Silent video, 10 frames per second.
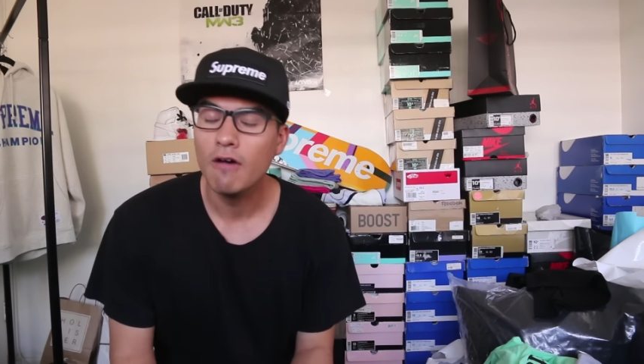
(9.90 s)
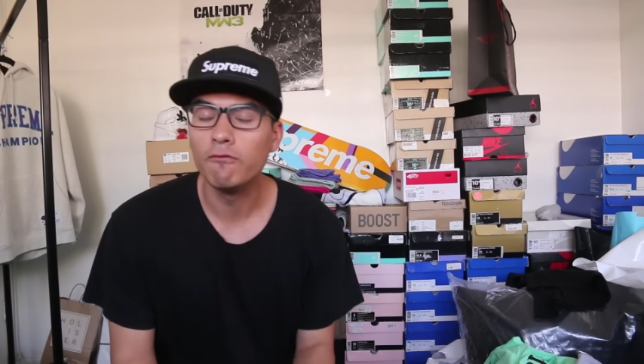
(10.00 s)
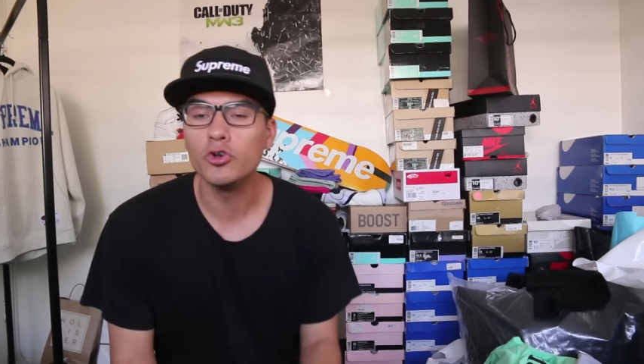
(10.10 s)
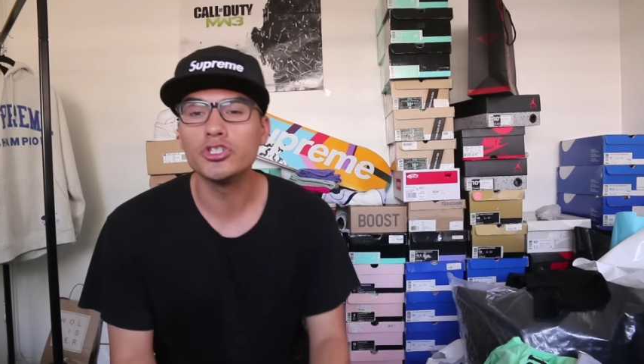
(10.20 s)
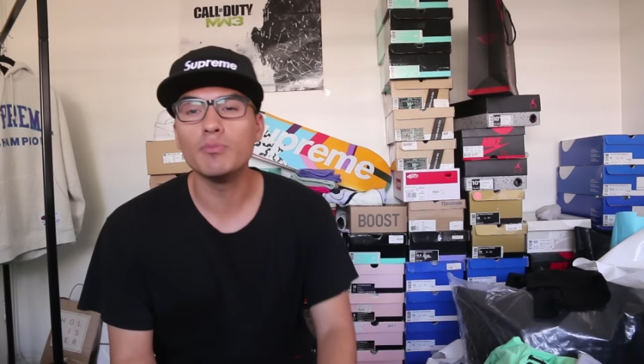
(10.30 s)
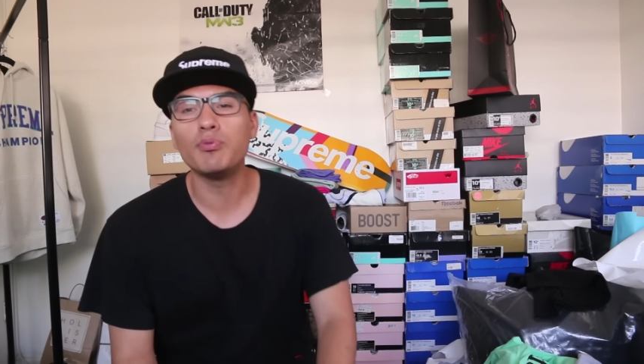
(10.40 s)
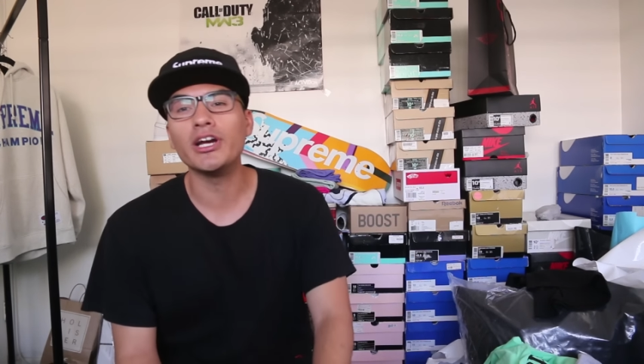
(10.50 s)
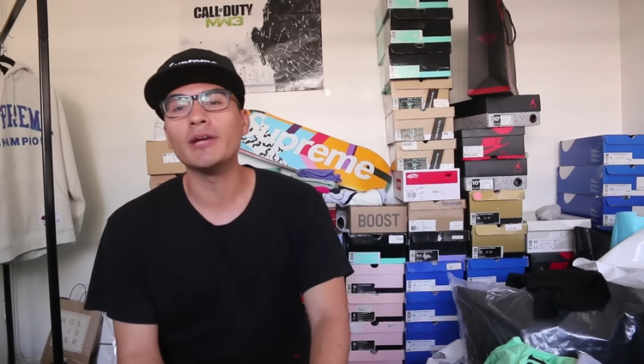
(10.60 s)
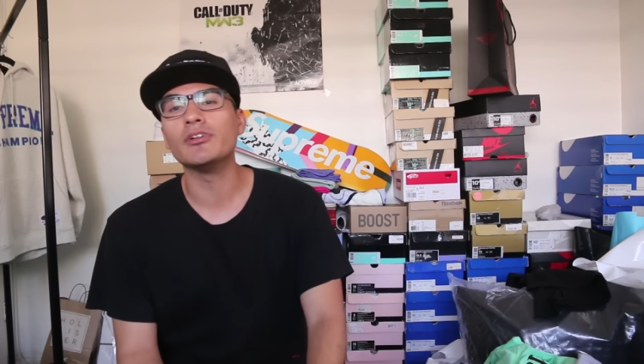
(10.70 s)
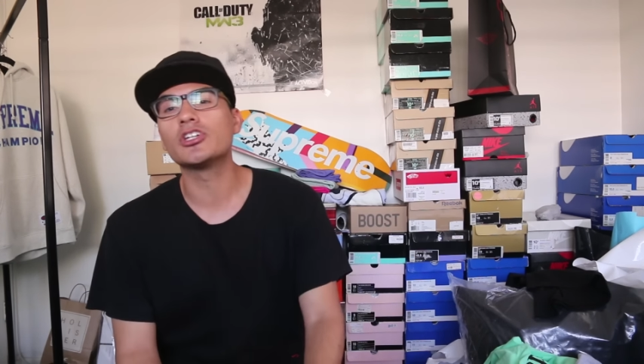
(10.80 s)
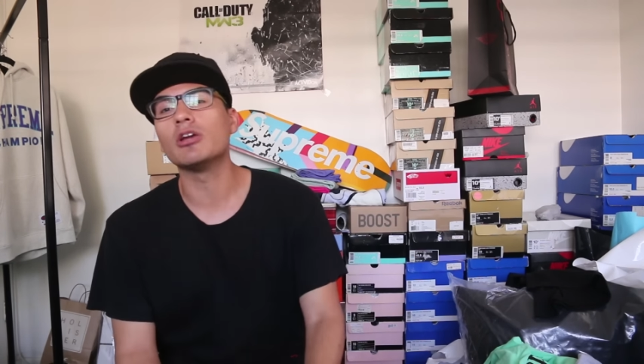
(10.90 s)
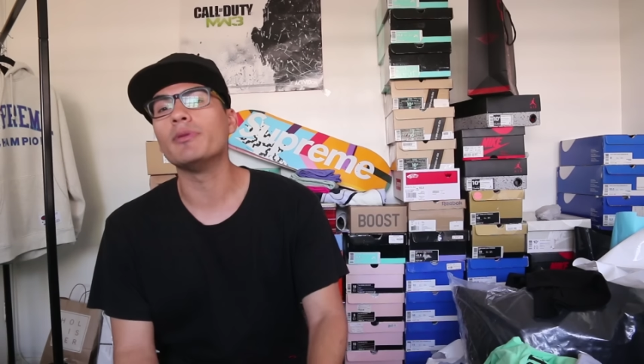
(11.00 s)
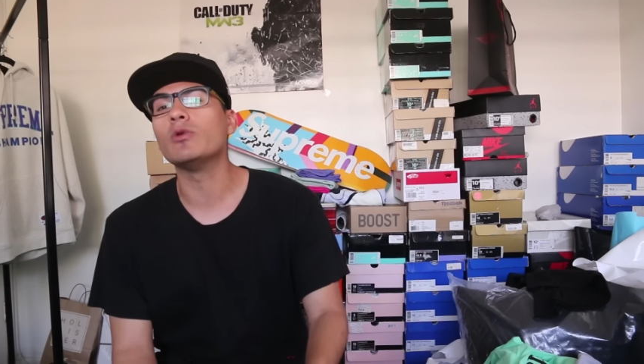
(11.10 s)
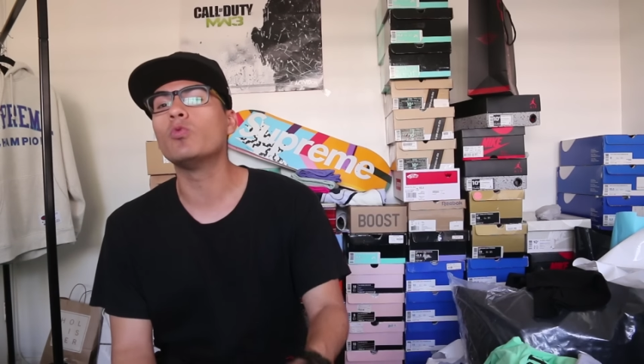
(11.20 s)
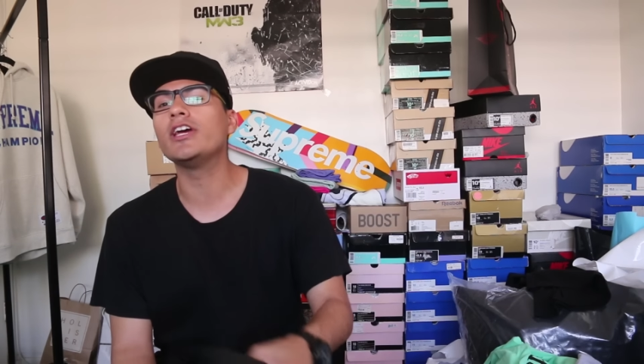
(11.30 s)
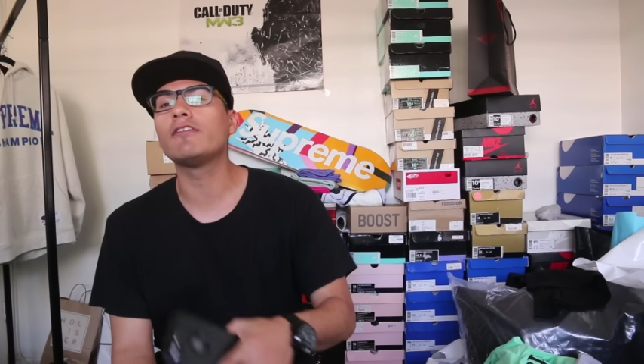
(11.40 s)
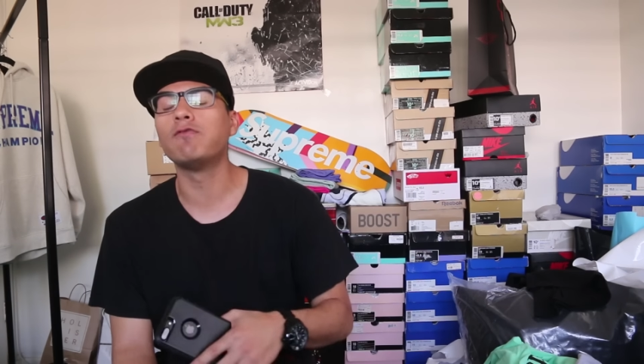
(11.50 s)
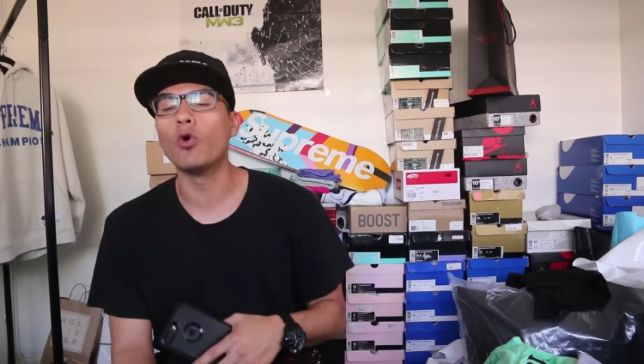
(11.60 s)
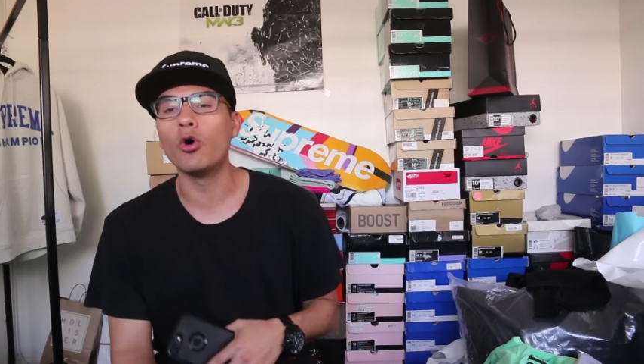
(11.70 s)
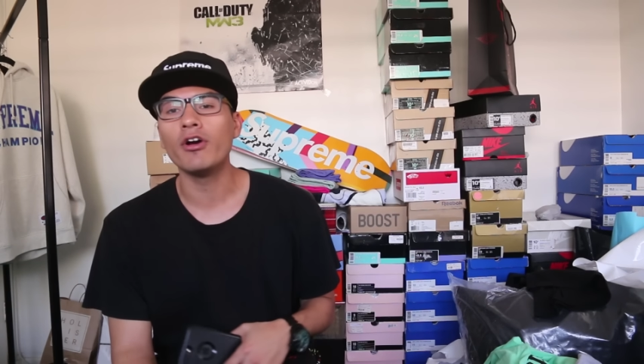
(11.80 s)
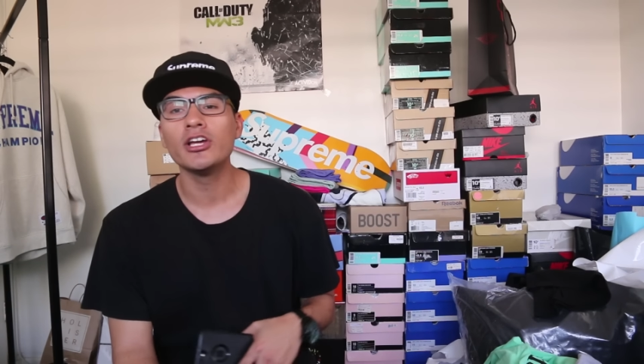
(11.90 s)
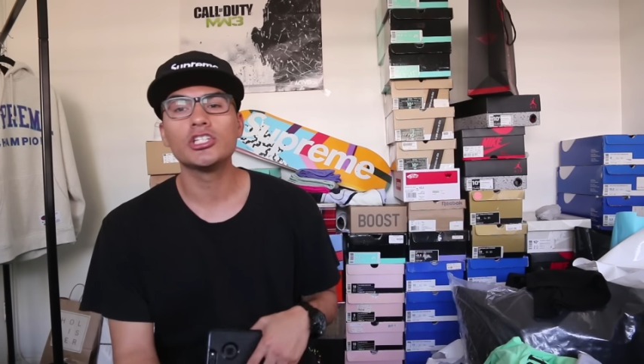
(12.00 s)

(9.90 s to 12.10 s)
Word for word: for Supreme. It's going to be week 4,